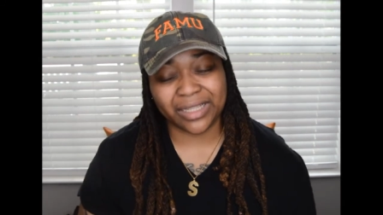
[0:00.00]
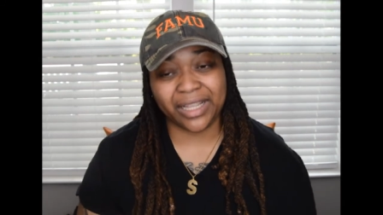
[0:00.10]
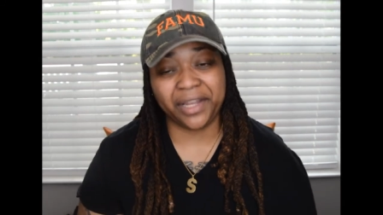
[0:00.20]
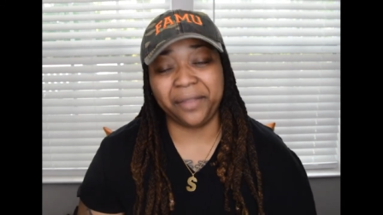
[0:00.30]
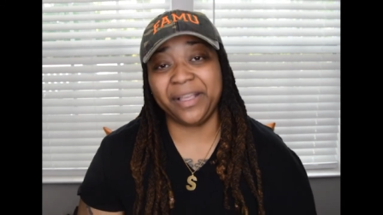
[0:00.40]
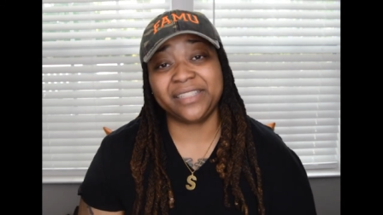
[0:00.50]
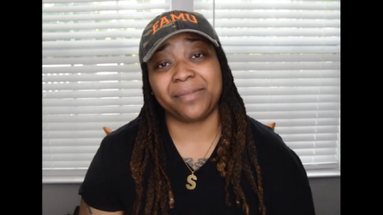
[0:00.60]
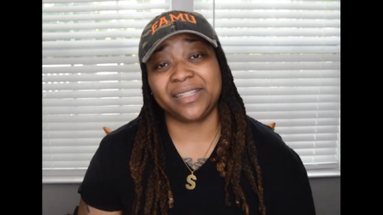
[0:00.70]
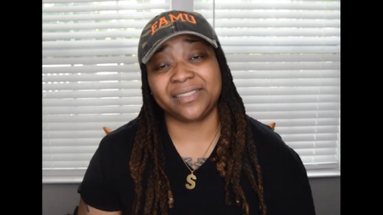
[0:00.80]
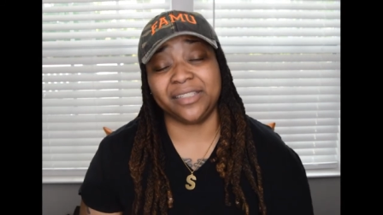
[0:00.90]
and it makes
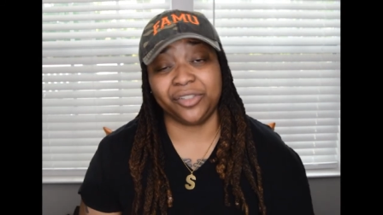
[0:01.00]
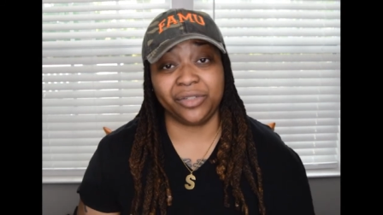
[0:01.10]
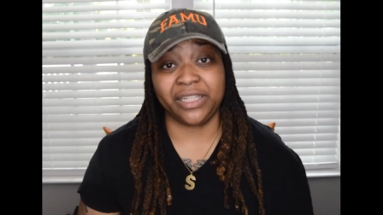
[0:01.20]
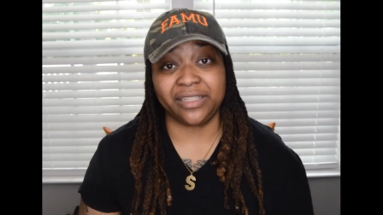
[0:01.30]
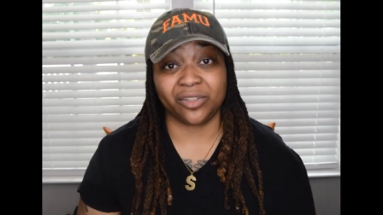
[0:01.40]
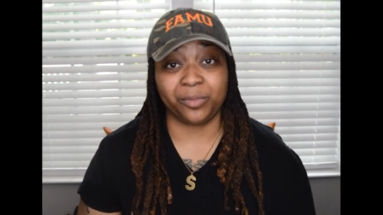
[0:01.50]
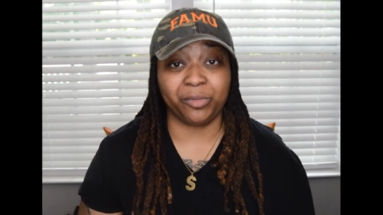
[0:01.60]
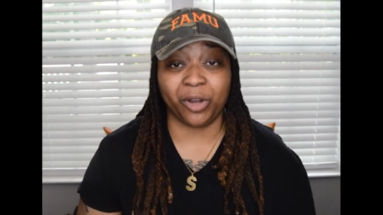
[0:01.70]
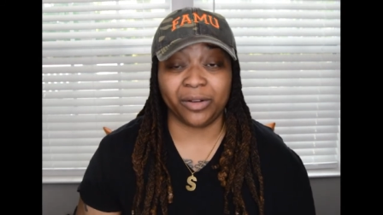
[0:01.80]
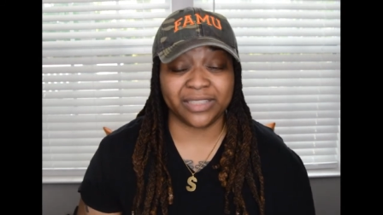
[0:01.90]
my scent unique. So
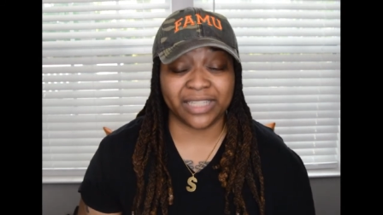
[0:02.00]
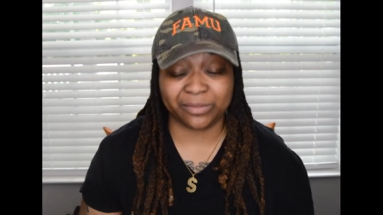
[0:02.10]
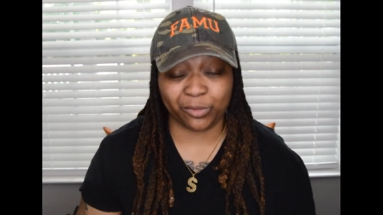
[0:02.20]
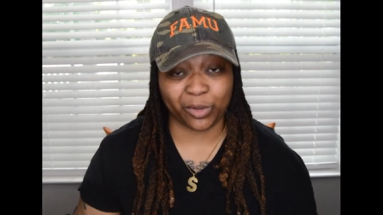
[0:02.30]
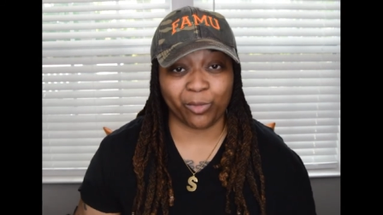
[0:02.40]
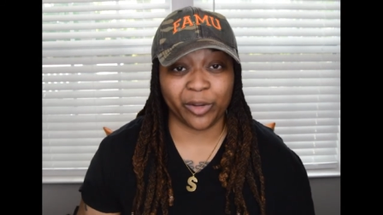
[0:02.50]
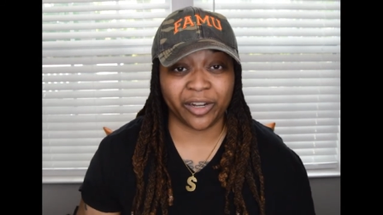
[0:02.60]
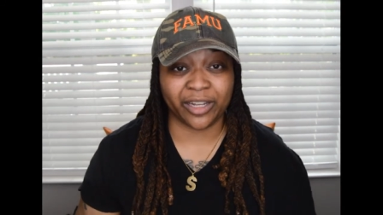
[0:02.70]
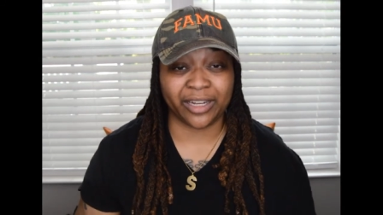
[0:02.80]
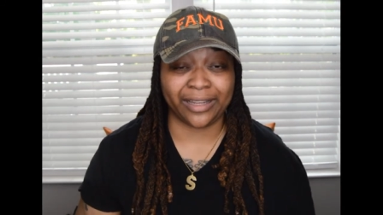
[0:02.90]
people always ask me what I'm
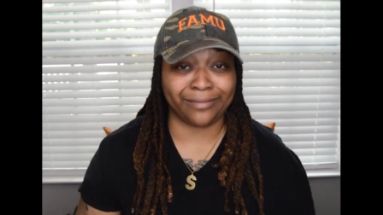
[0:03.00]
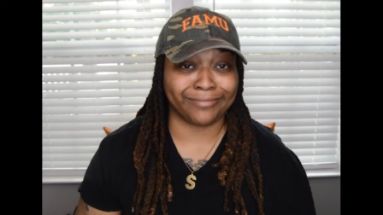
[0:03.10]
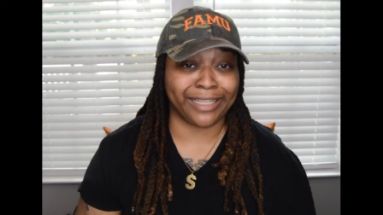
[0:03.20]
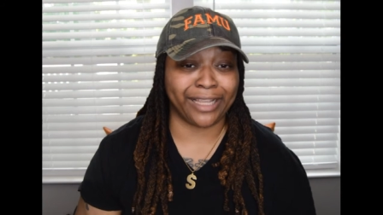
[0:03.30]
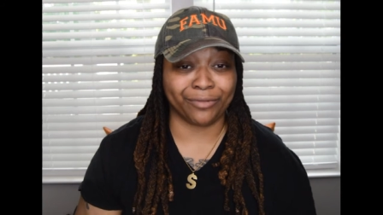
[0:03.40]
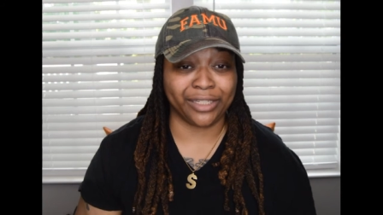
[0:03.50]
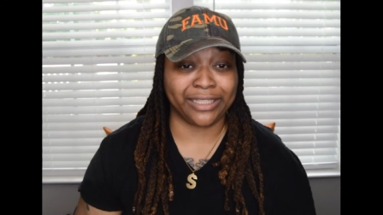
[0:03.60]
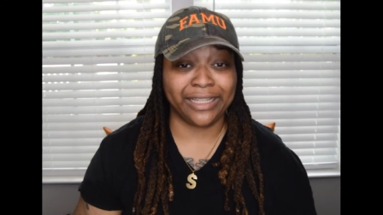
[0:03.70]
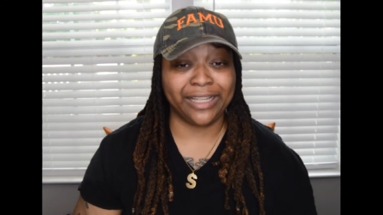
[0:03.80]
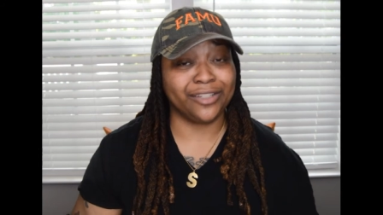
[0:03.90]
wearing, and they can't
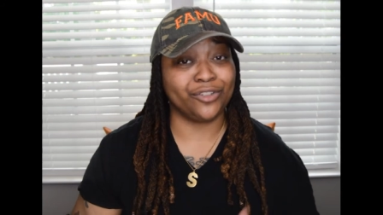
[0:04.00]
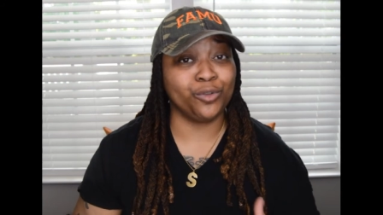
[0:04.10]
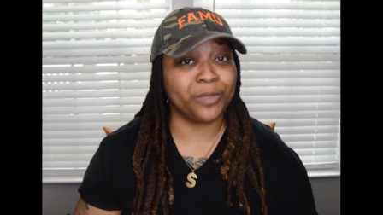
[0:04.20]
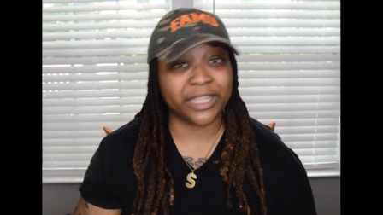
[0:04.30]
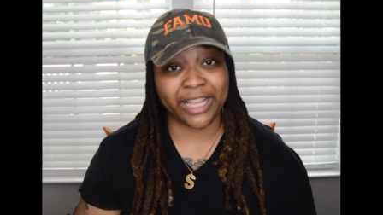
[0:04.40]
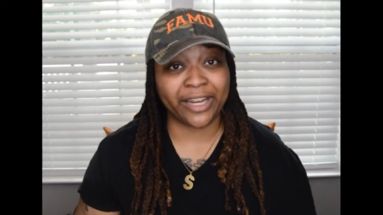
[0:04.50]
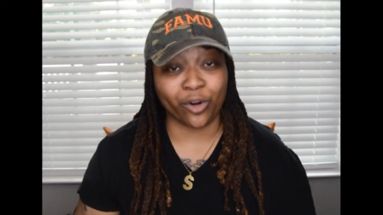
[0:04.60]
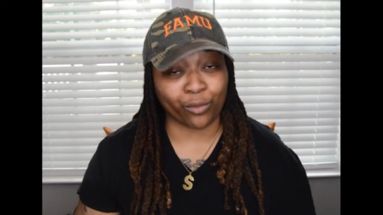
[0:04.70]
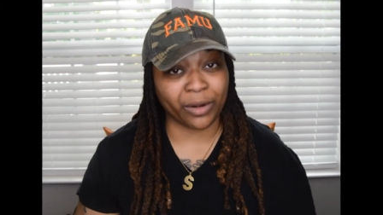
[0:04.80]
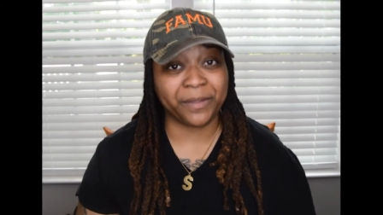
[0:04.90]
really duplicate it
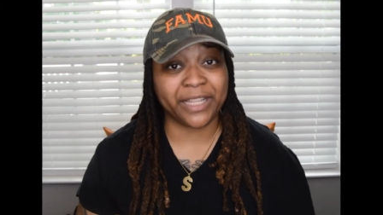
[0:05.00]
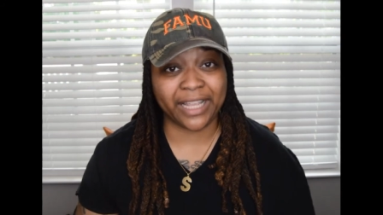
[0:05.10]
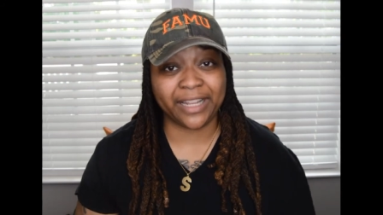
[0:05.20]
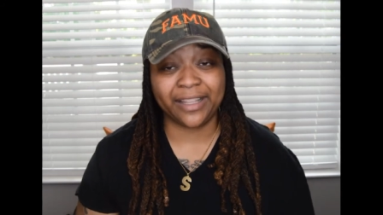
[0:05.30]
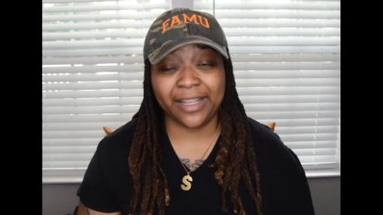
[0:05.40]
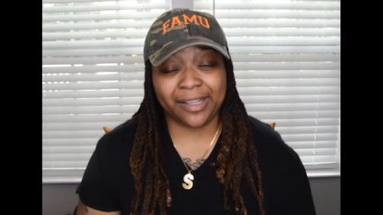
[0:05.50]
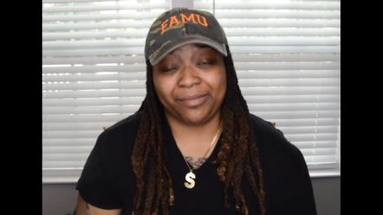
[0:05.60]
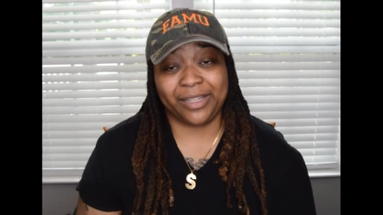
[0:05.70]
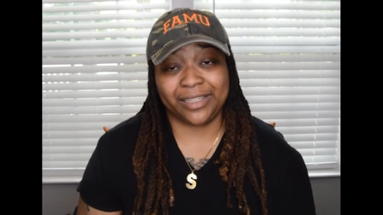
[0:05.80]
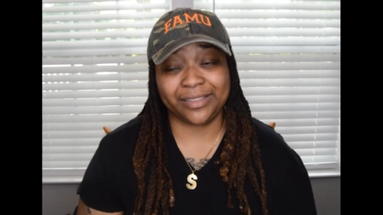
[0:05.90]
or replicate it
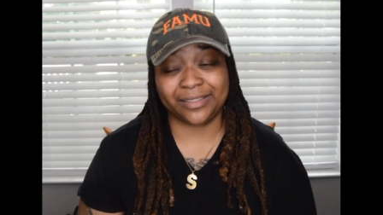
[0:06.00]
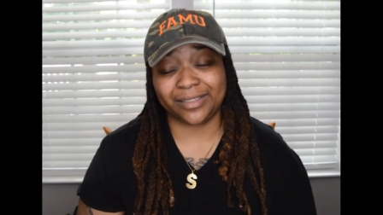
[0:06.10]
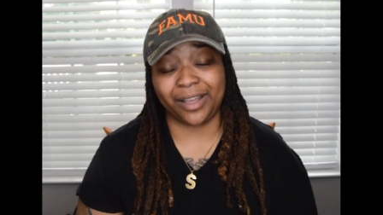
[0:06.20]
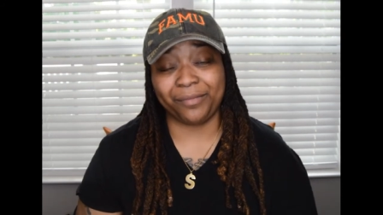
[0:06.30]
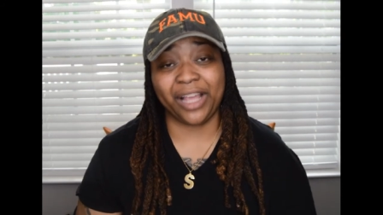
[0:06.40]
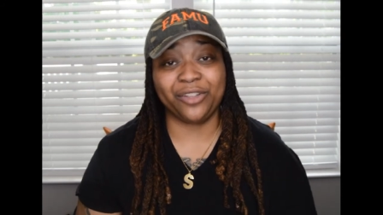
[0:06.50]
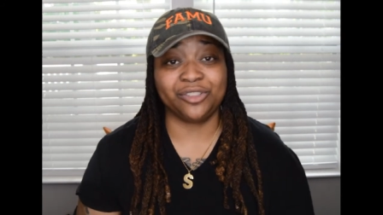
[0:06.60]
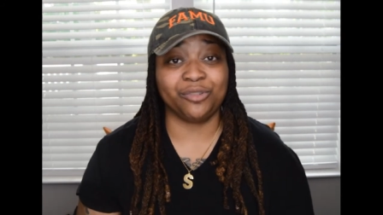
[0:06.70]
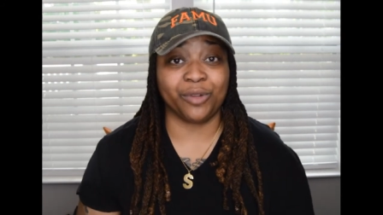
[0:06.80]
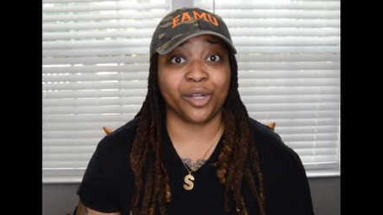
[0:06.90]
because I'm not
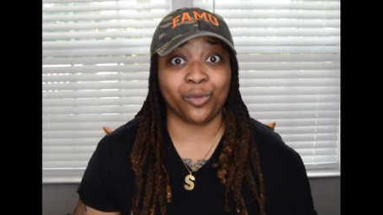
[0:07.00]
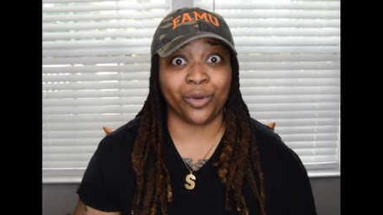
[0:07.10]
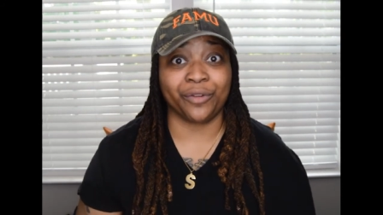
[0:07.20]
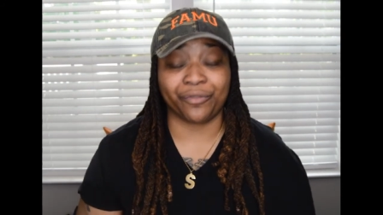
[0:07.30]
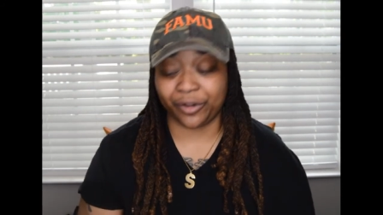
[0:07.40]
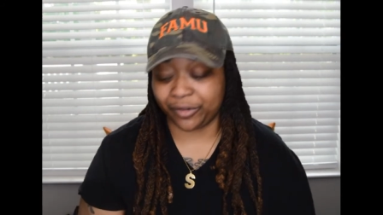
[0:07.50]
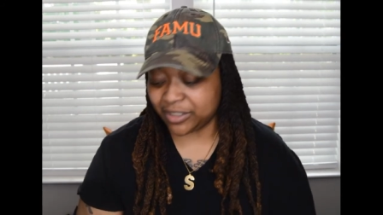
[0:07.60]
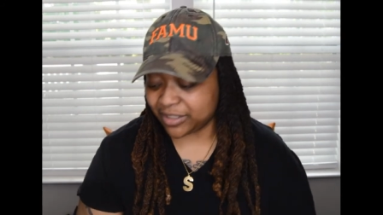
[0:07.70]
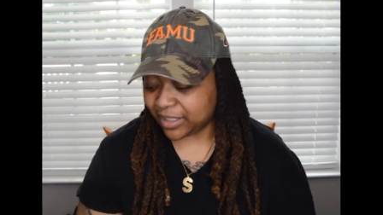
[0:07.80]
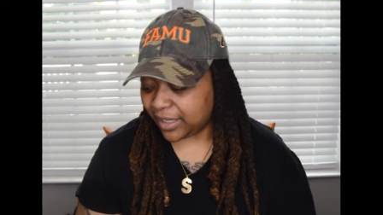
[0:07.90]
usually wearing one fragrance.